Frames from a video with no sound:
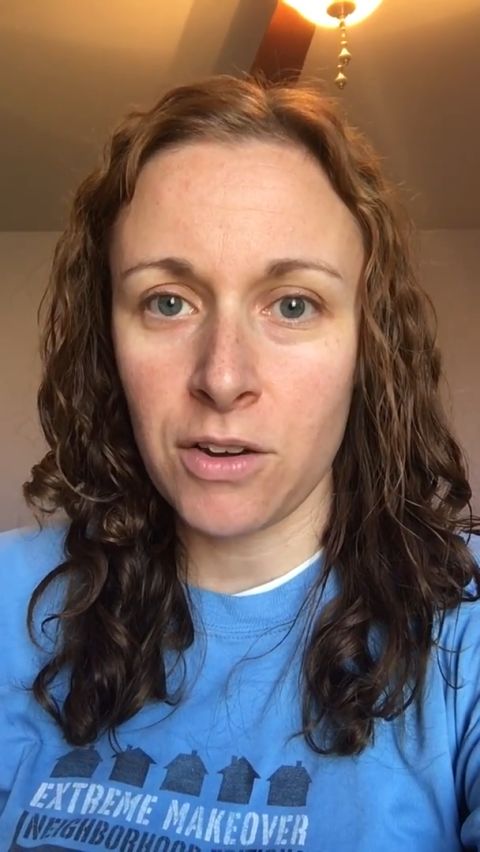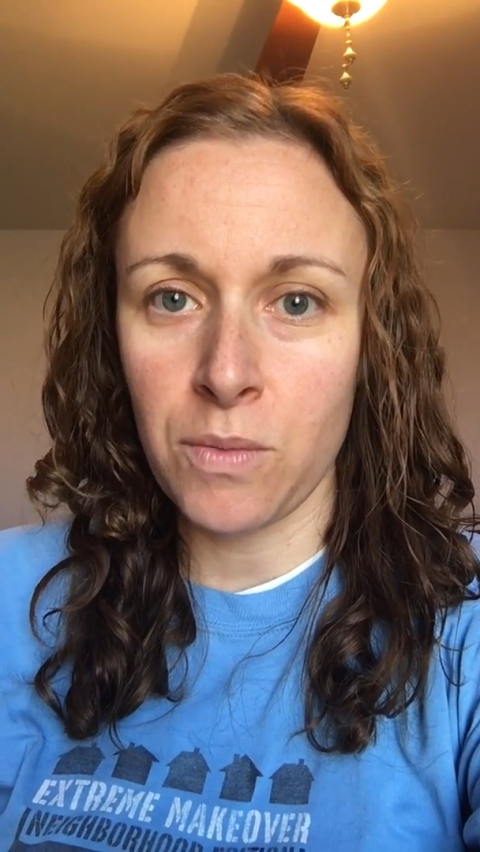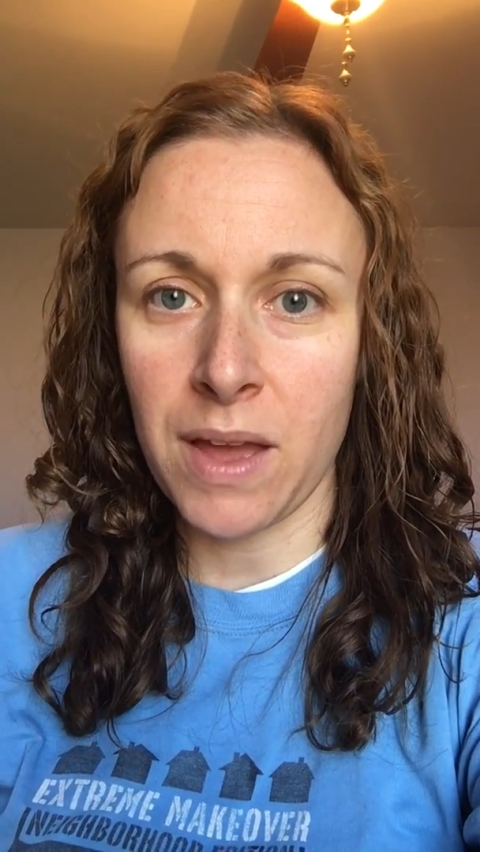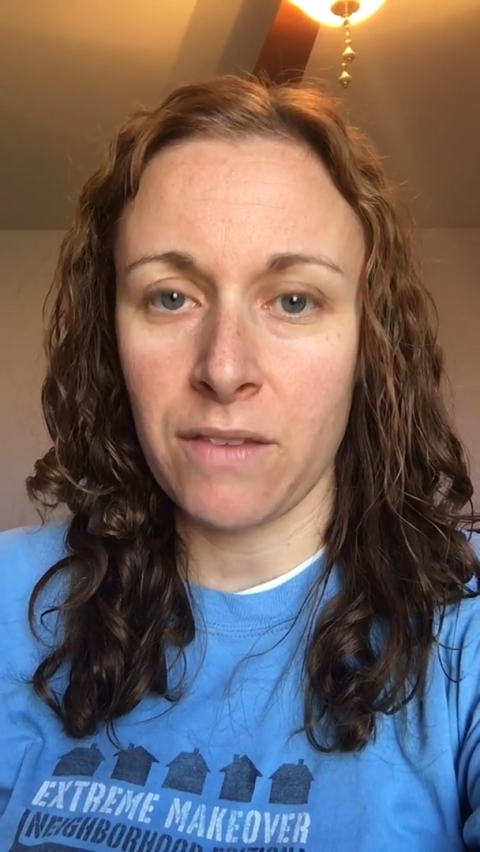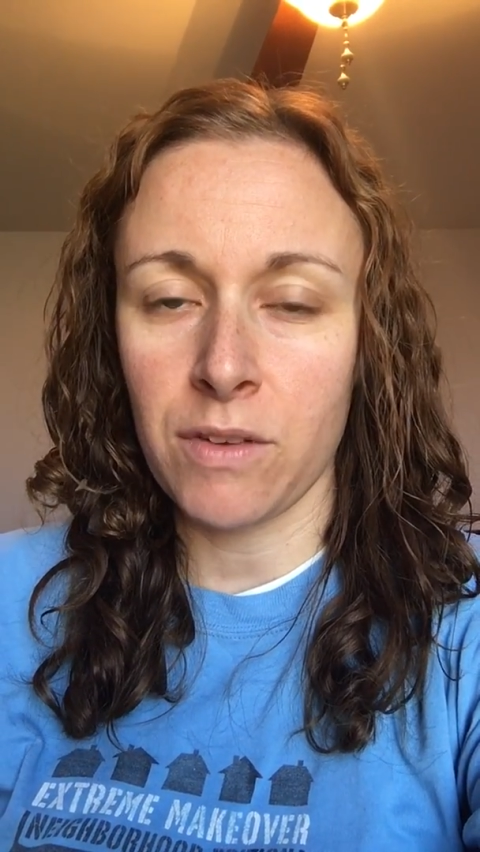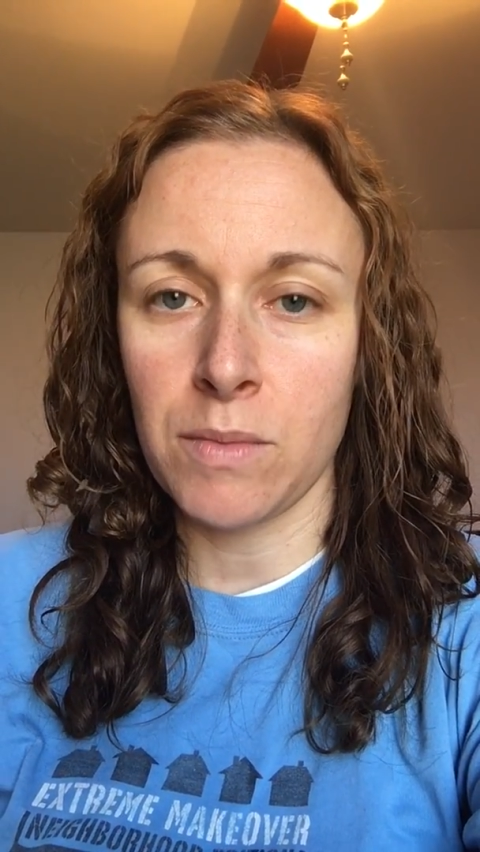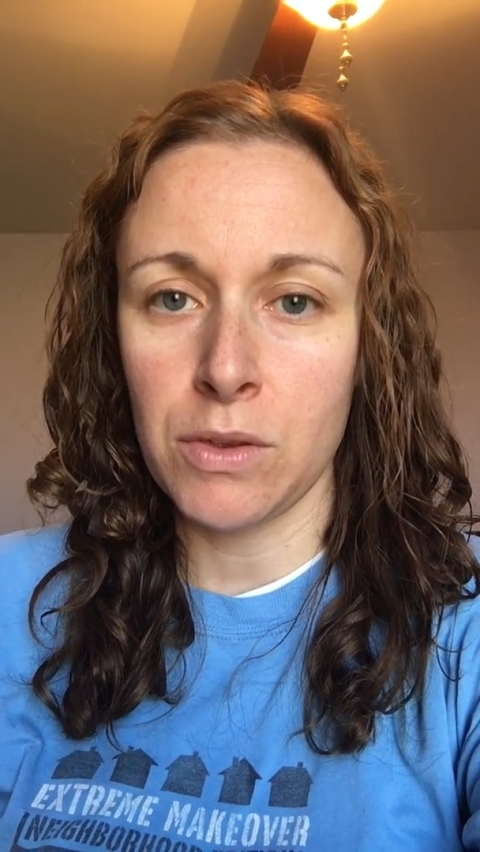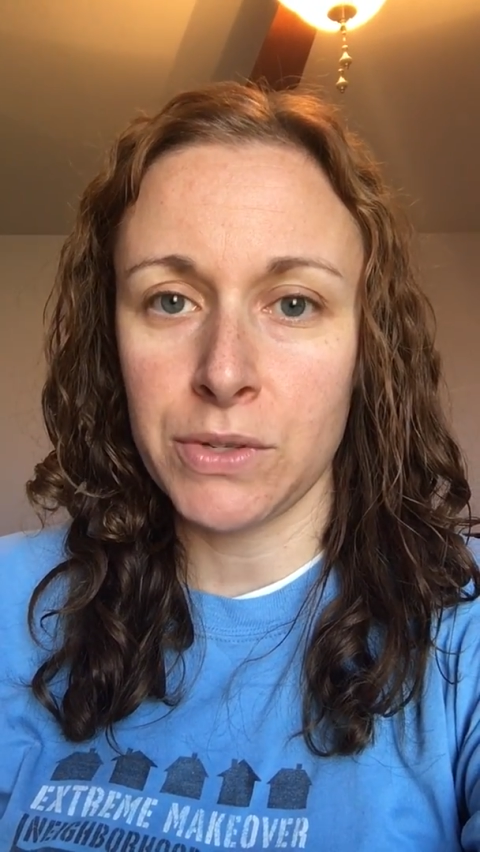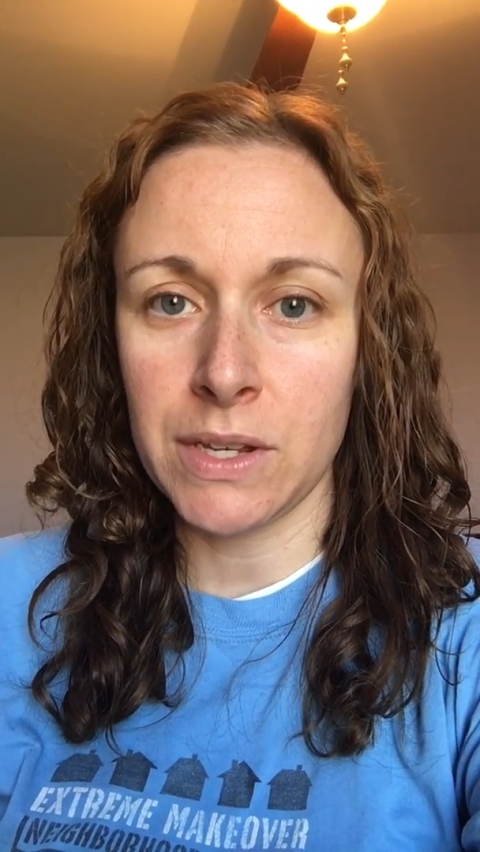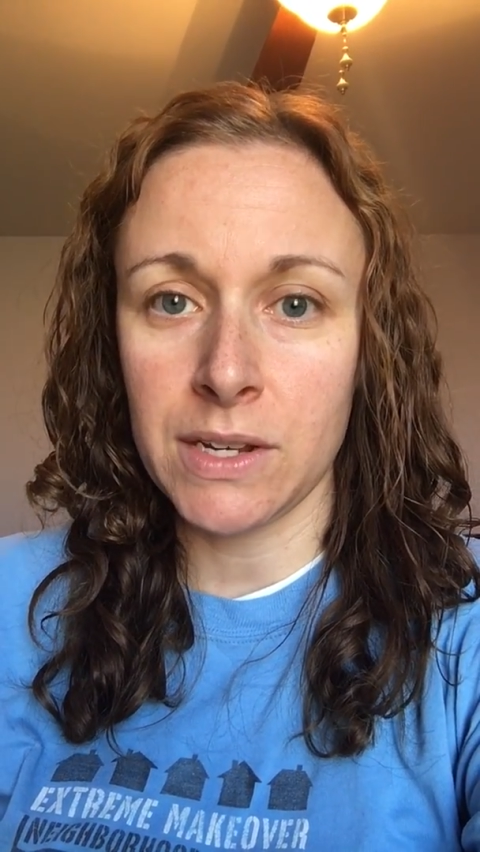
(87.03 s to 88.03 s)
away from
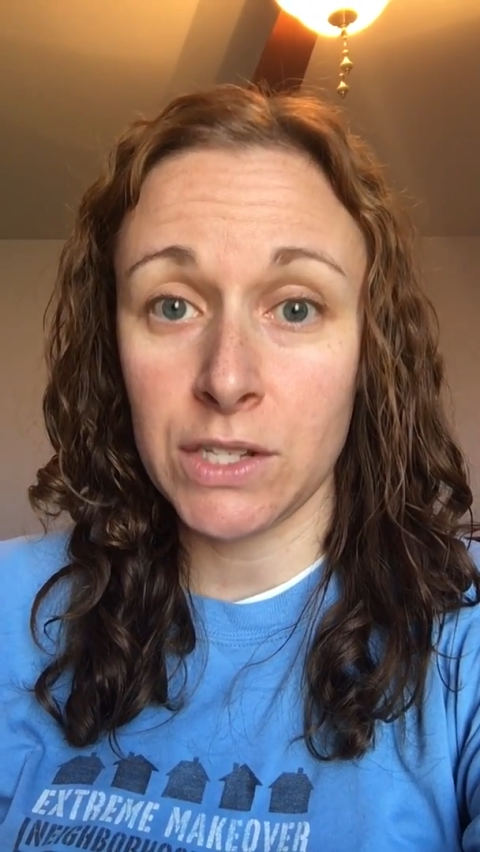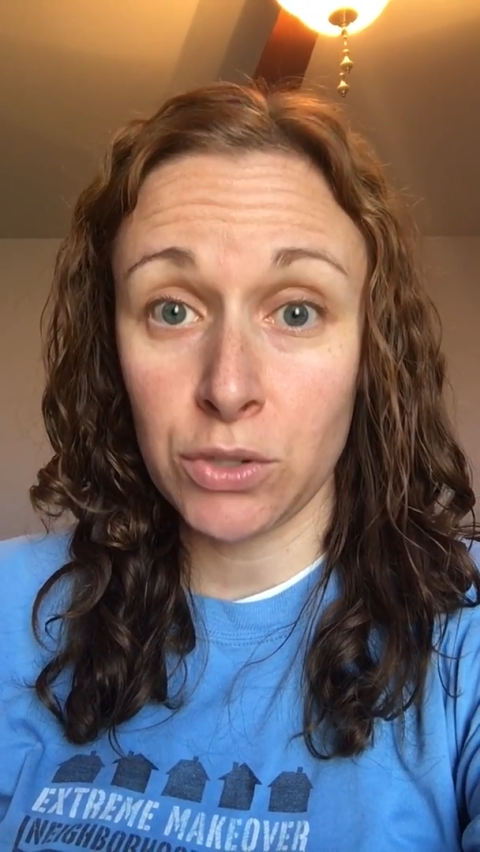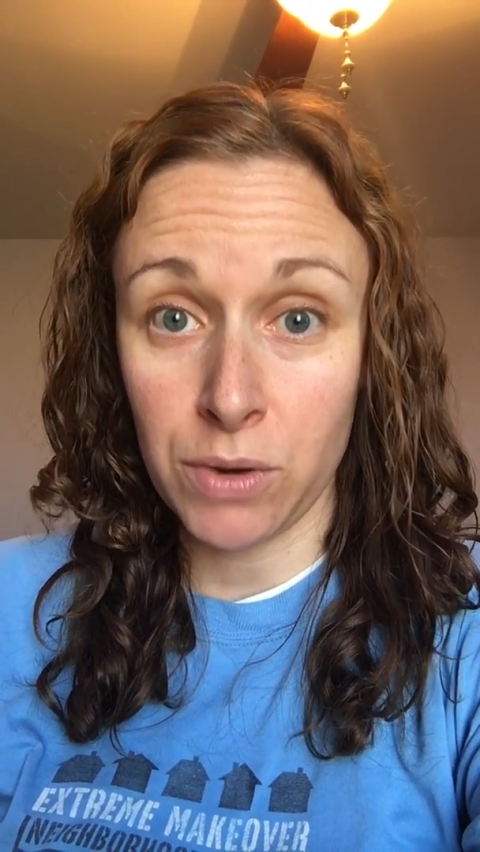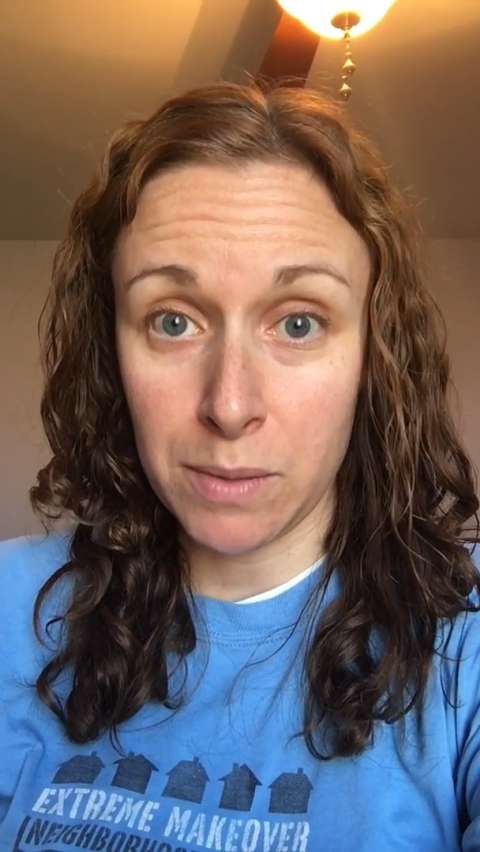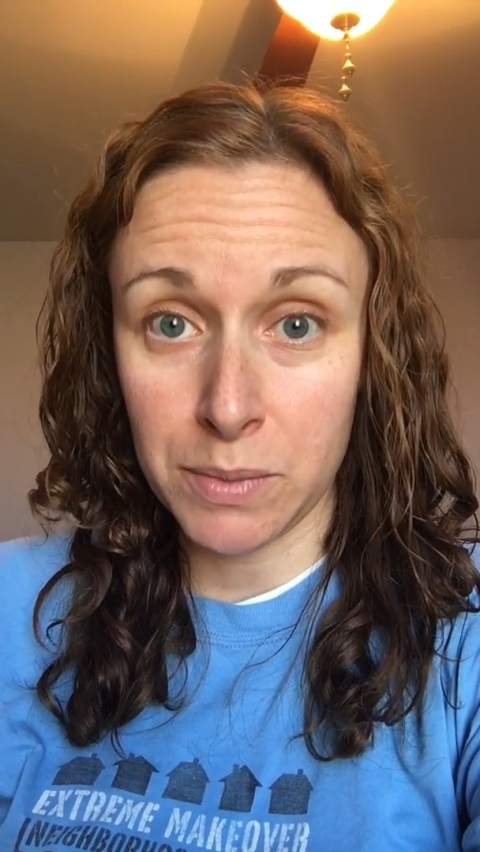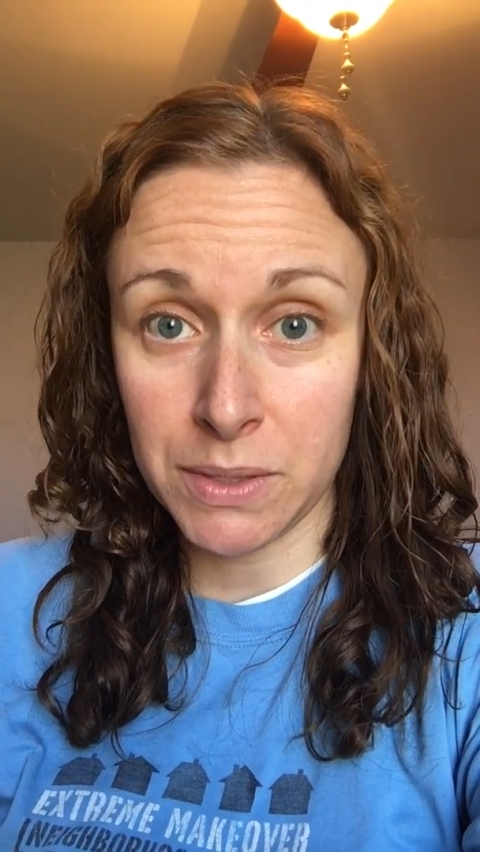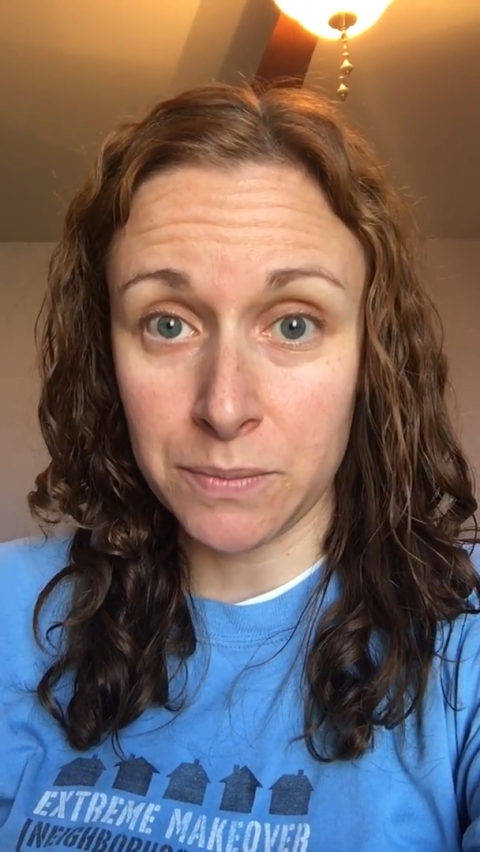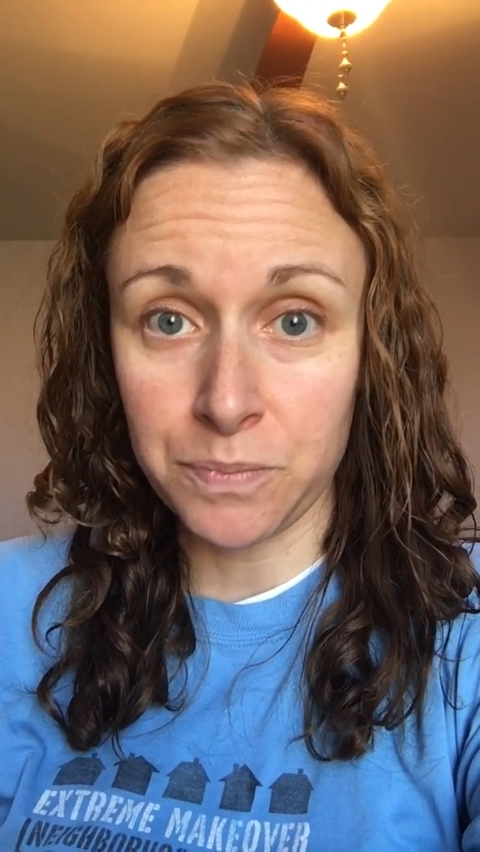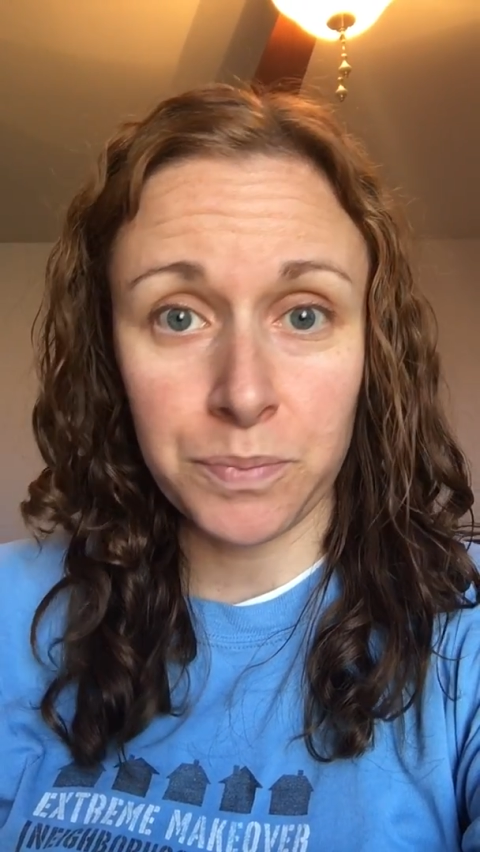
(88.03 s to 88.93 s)
using scripts.